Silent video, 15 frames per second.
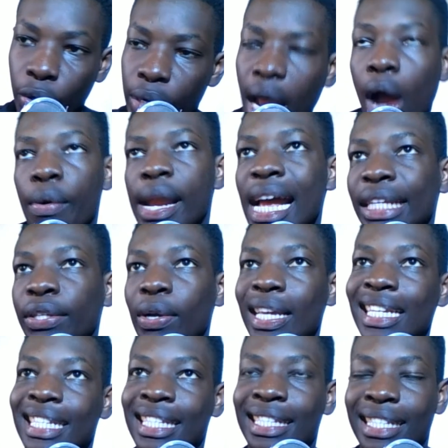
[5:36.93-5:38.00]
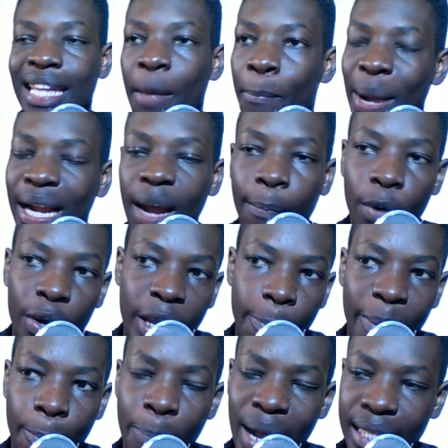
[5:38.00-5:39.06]
Now, Neto is a backup goalkeeper
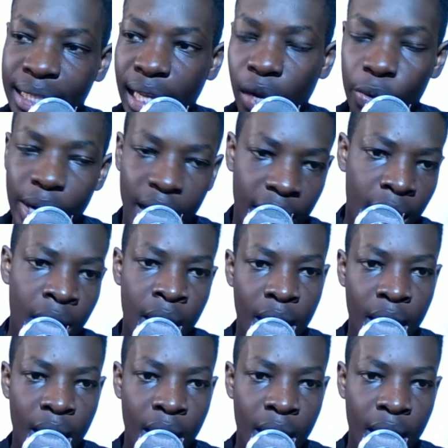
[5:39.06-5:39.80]
at Barcelona,